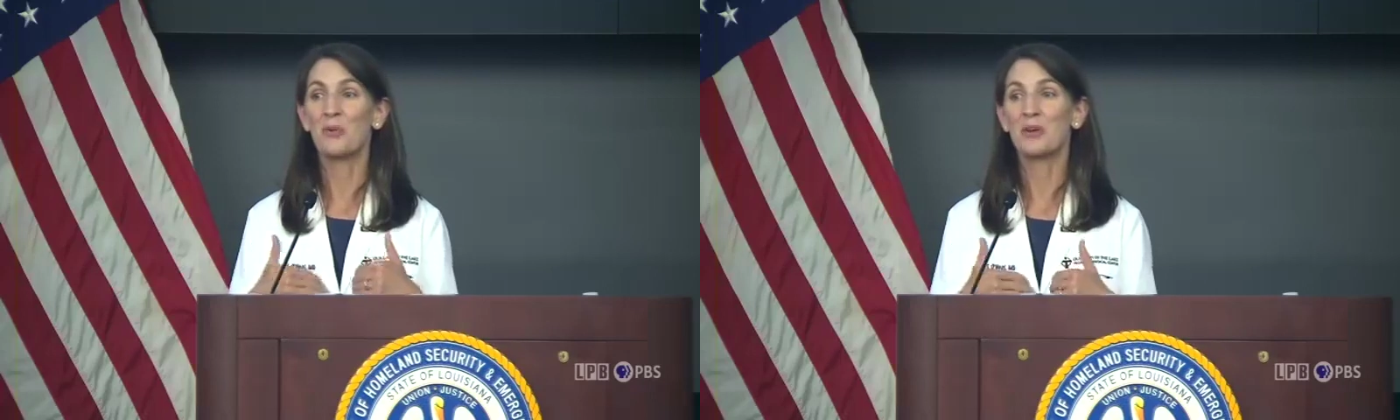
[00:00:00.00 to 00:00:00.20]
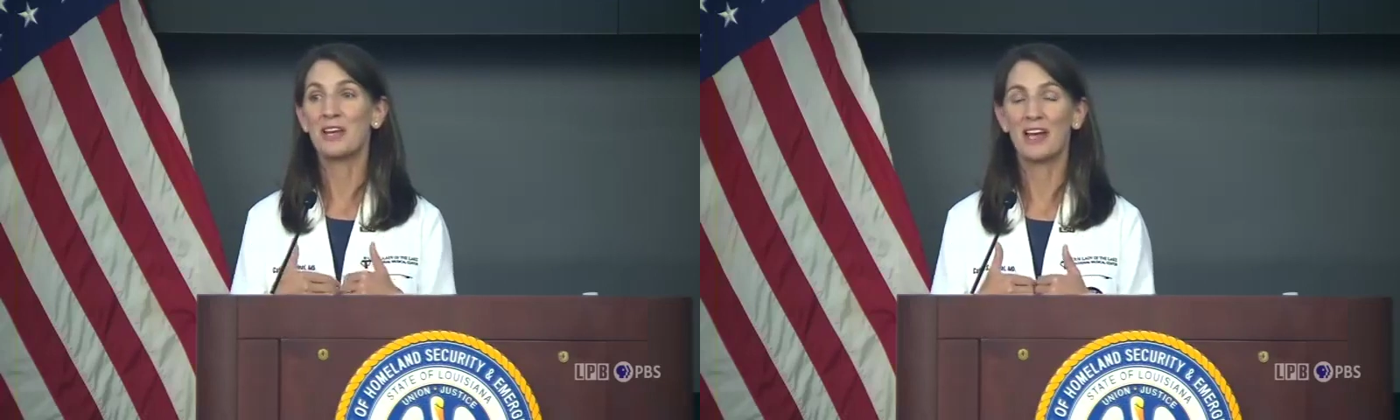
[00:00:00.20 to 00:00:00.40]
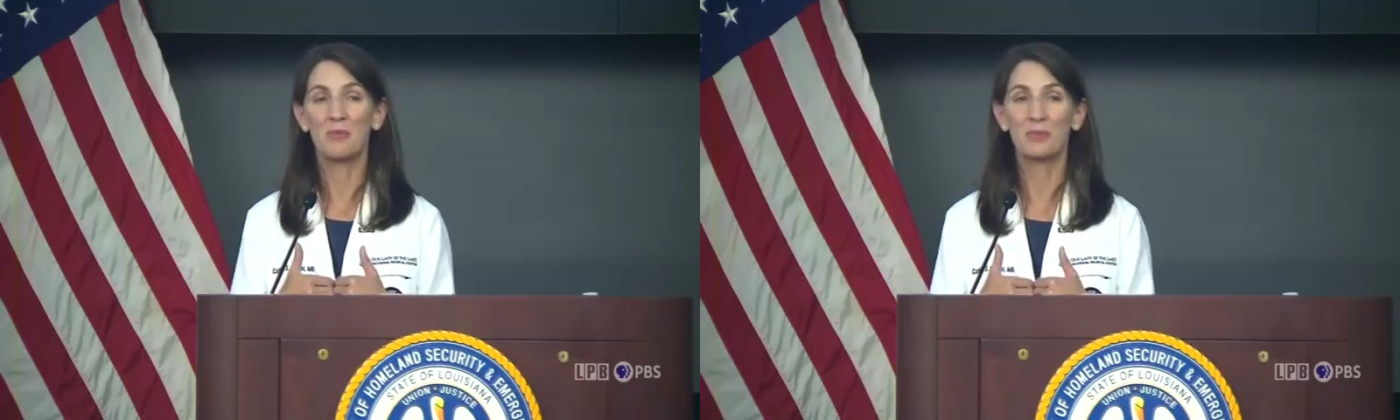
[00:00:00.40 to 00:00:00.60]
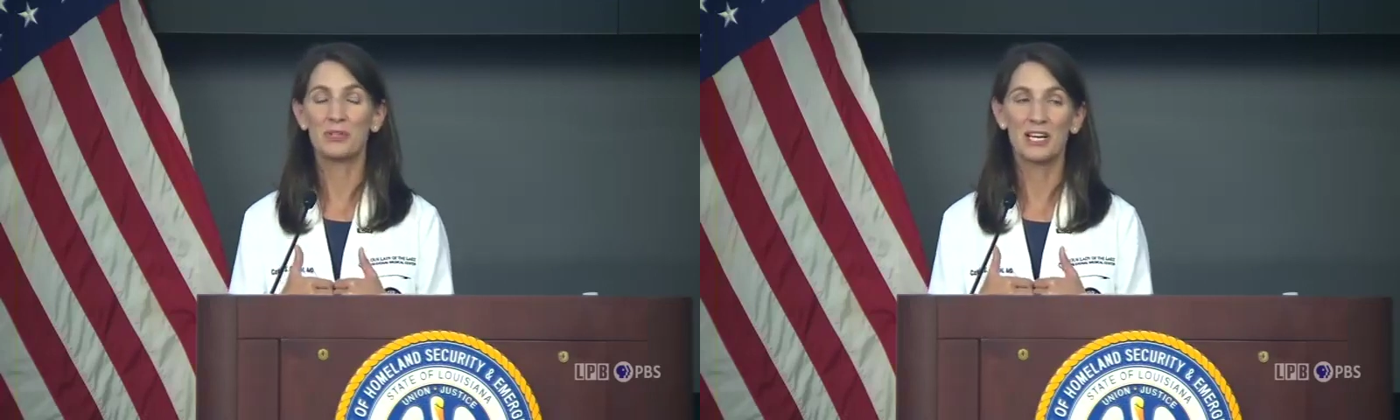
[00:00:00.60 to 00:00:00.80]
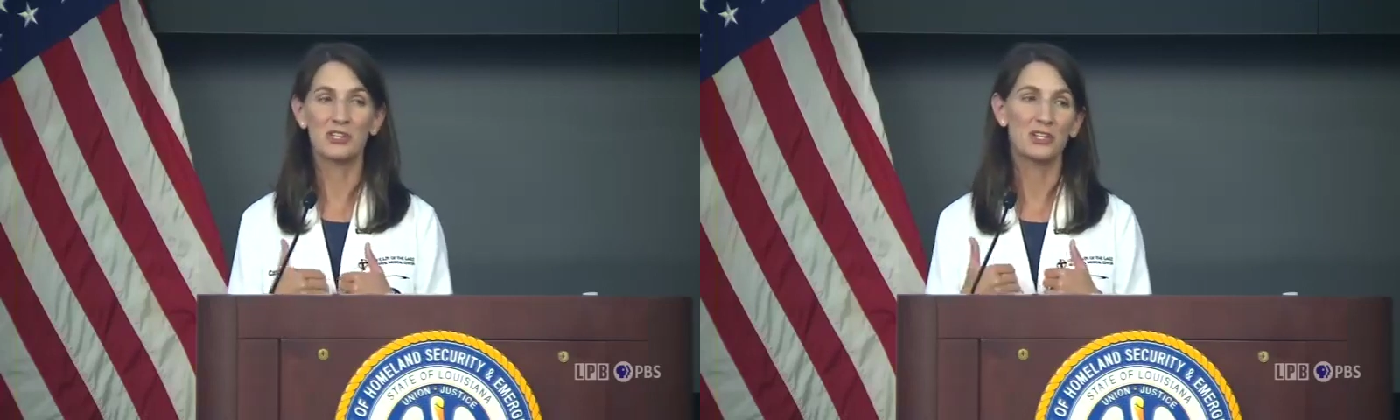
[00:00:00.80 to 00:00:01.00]
already have
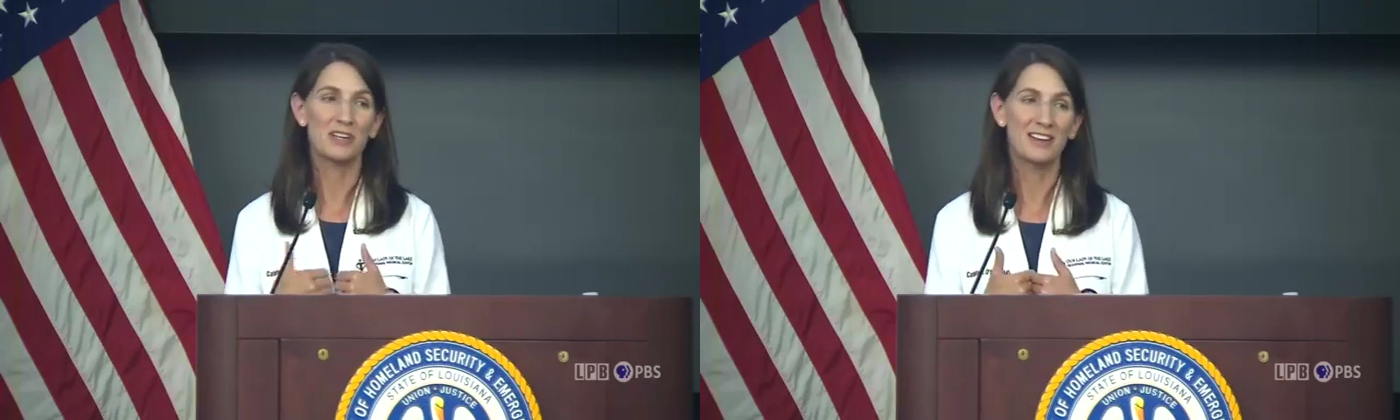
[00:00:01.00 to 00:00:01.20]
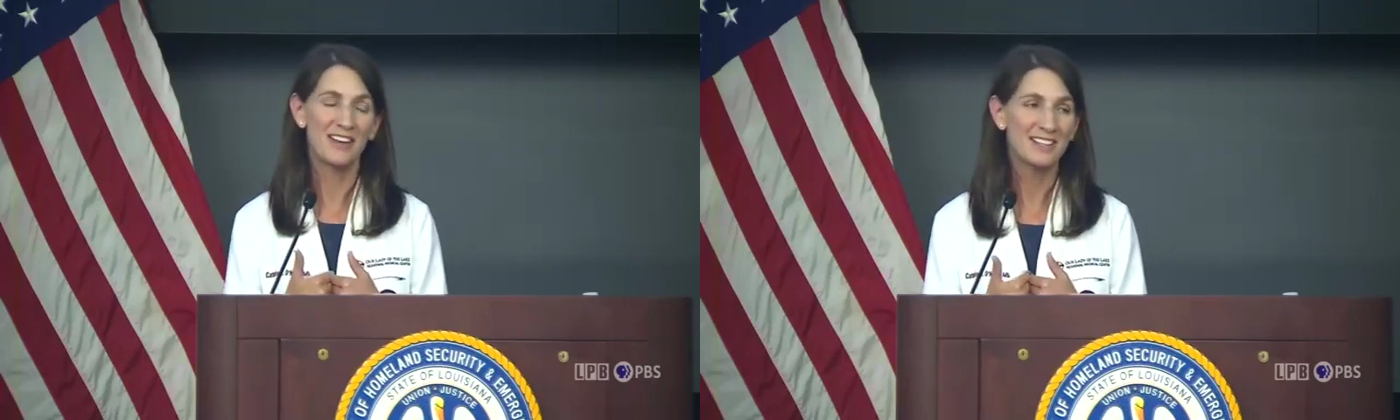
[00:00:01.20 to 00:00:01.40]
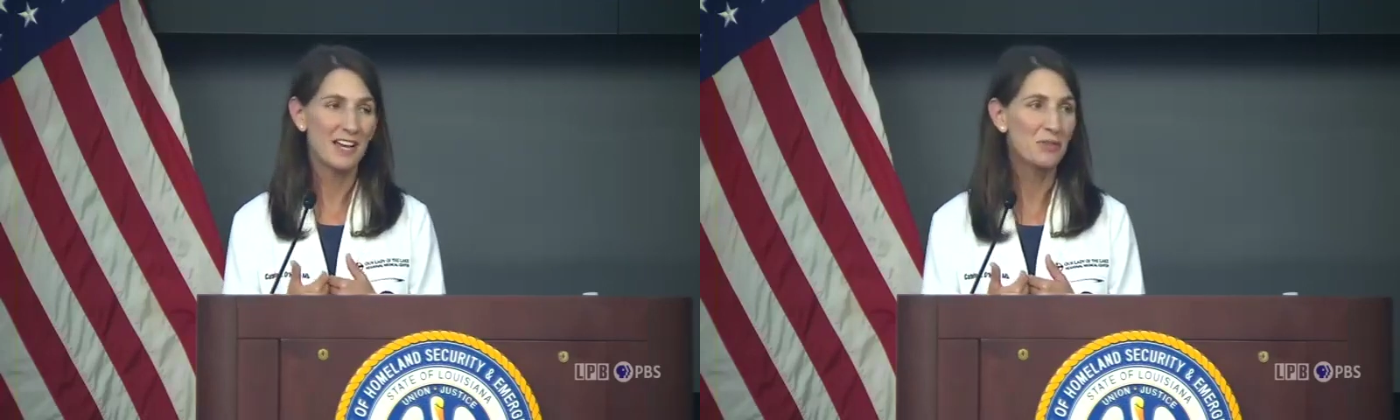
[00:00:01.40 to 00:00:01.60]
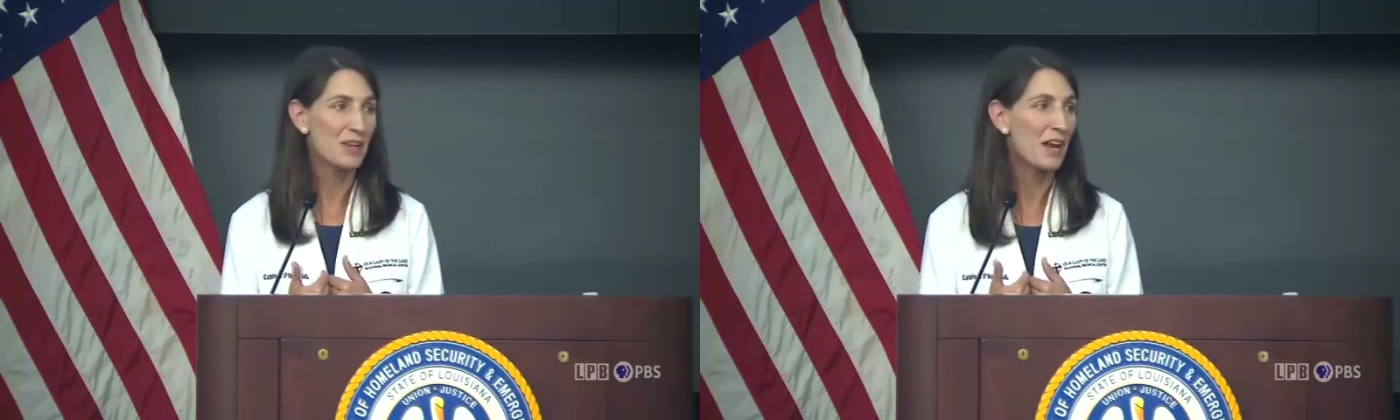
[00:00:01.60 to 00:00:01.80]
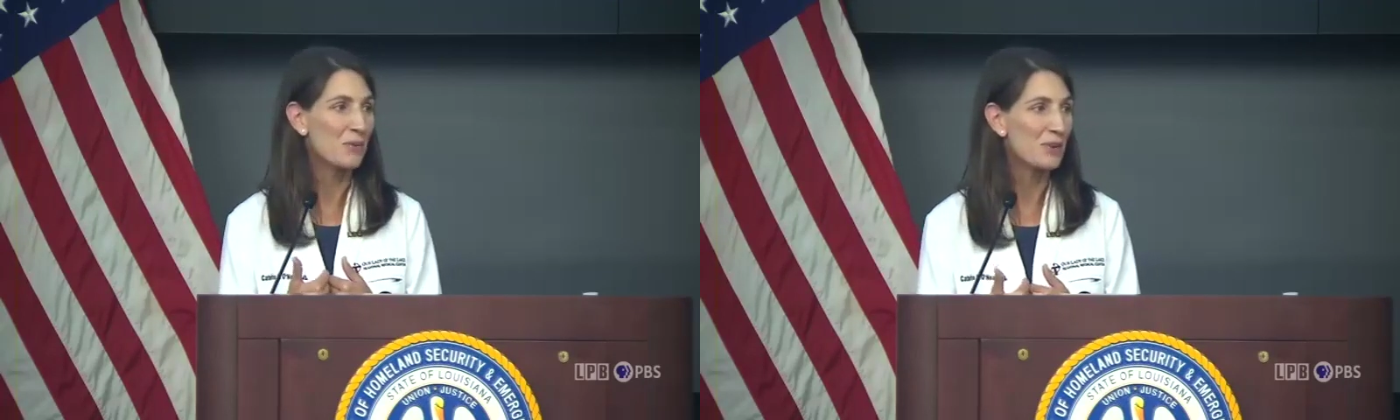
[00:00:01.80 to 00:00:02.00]
protection, and I doubt
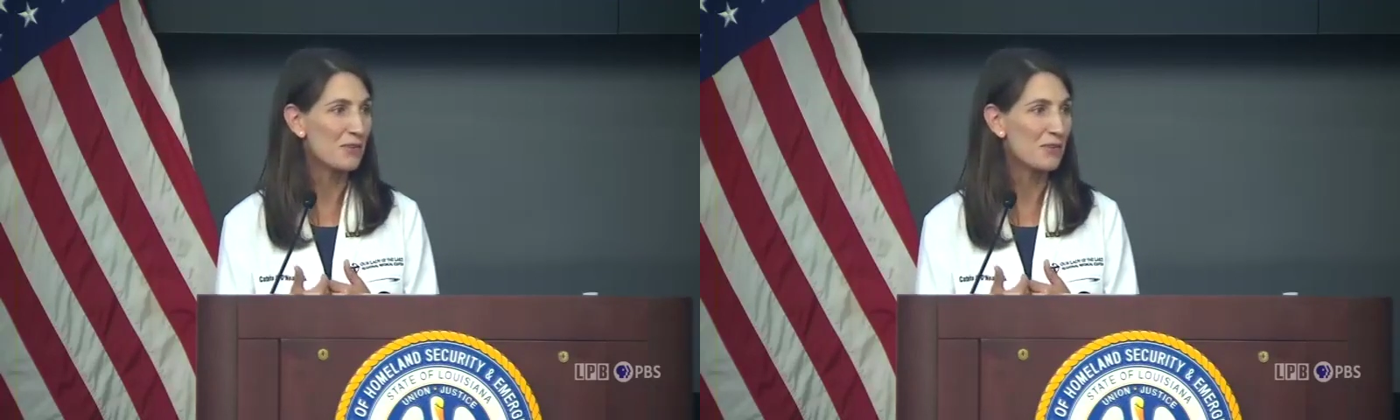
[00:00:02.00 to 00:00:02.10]
that I will